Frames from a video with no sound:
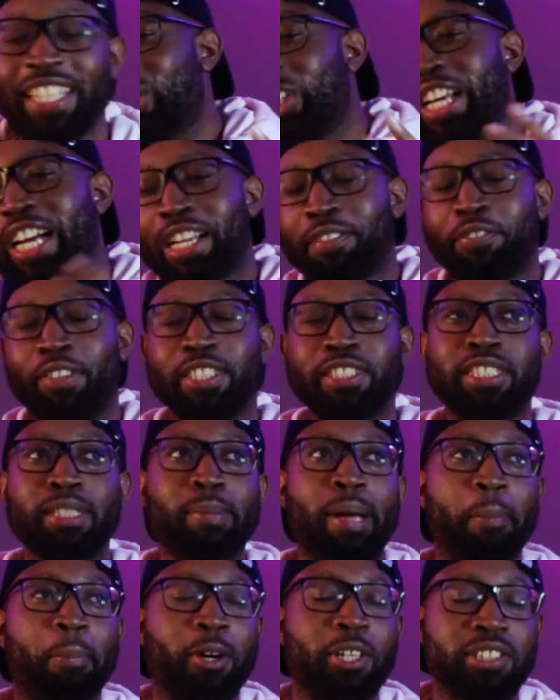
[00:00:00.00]
So y'all finna see
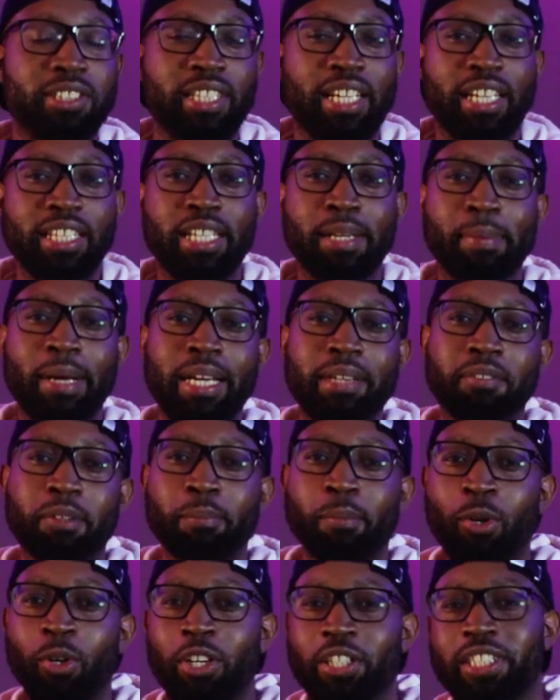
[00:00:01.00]
my personality come out even
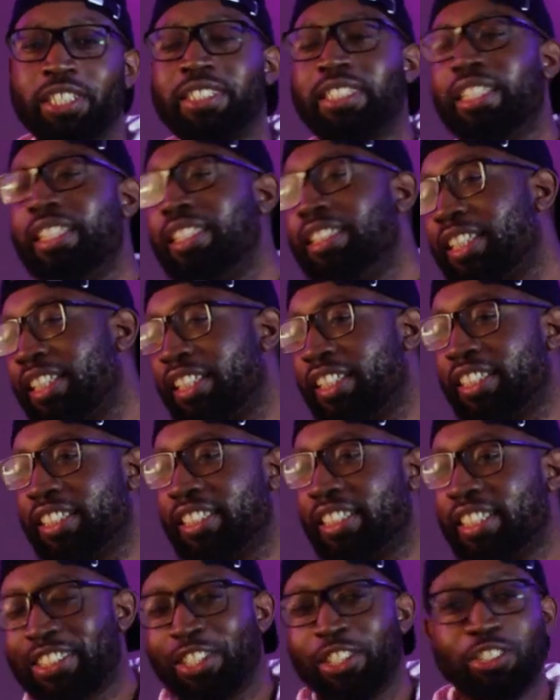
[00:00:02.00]
more because he's
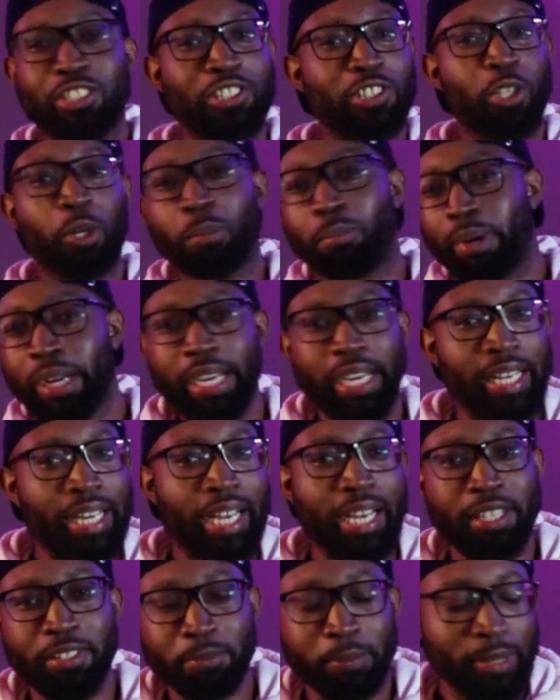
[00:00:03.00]
here. So he's just gonna bring it
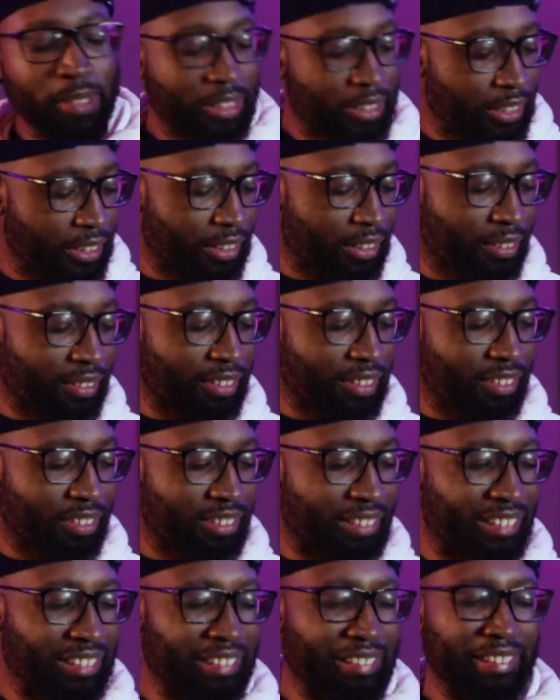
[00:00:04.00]
out of me.
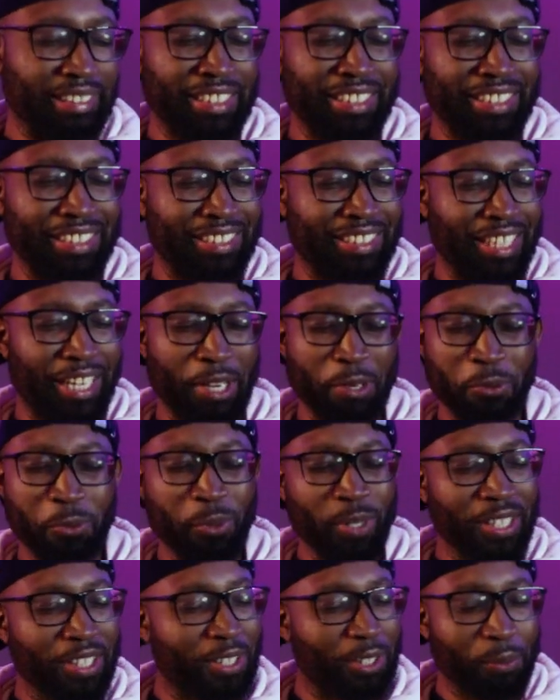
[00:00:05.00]
Dude, that just sounds
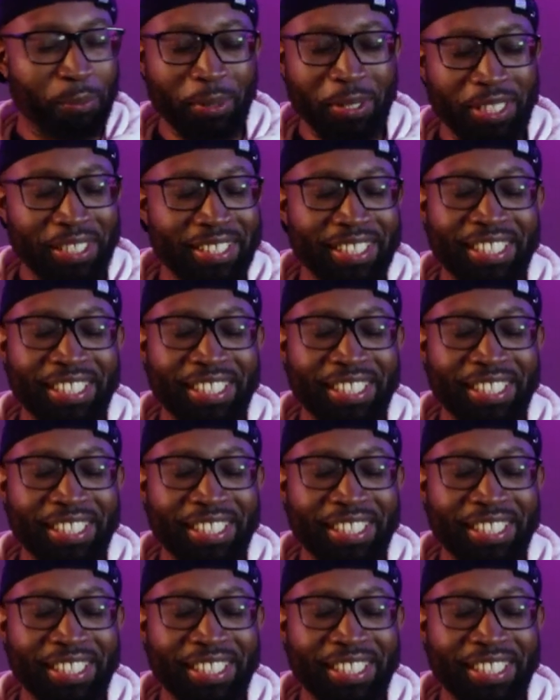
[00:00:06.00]
weird, bro.